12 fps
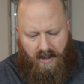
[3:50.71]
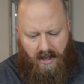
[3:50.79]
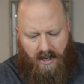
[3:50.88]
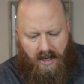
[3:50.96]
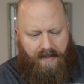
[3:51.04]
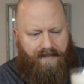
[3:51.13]

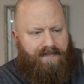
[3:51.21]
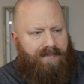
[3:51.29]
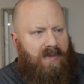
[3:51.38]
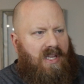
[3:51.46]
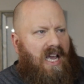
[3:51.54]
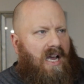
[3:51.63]
Um,
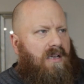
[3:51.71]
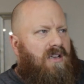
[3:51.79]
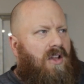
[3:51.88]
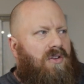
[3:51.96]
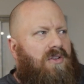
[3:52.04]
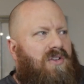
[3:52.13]
yeah,
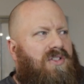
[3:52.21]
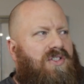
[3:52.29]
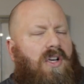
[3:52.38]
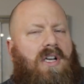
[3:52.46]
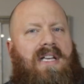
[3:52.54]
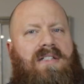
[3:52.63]
color looks
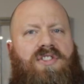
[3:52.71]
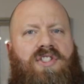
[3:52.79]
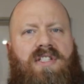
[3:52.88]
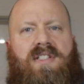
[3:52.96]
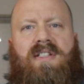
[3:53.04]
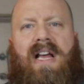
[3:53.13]
good. It's
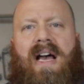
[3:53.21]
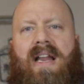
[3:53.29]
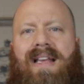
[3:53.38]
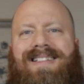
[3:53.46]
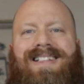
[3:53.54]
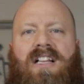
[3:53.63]
just
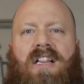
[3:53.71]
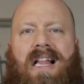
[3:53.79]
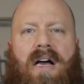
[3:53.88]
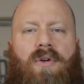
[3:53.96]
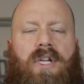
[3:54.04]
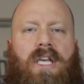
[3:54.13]
not as
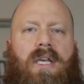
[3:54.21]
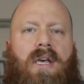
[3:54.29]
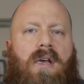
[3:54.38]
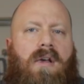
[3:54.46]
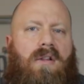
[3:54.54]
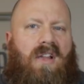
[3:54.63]
cloudy
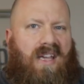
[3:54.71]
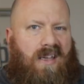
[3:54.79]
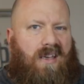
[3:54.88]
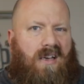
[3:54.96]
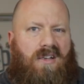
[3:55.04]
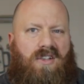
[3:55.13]

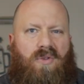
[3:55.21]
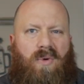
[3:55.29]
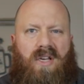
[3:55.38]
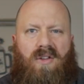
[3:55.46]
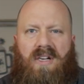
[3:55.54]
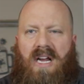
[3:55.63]
like a
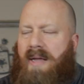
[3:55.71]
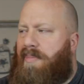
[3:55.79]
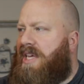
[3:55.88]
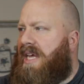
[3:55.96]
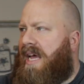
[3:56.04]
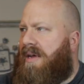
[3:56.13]
New England
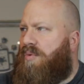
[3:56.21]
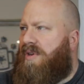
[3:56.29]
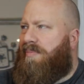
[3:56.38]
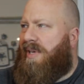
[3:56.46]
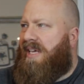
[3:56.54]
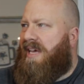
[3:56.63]
IPA
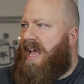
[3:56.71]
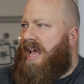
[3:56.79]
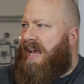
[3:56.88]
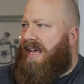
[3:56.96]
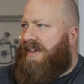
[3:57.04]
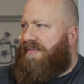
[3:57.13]
would be.
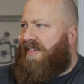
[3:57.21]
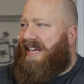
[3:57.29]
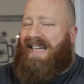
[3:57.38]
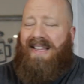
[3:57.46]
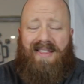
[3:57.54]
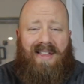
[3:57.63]
If
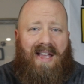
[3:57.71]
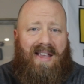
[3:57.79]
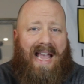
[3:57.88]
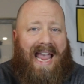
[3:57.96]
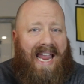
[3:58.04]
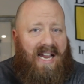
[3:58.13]

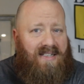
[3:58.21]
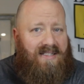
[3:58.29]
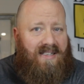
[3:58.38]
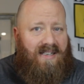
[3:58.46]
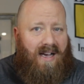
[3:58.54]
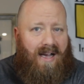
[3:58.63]
anything,
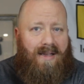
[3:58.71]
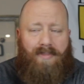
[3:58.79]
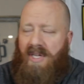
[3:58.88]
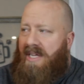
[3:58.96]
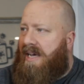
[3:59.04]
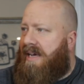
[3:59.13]
hazy
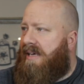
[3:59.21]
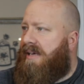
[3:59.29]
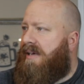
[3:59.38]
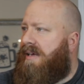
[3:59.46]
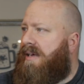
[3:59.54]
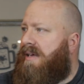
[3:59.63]
IPA.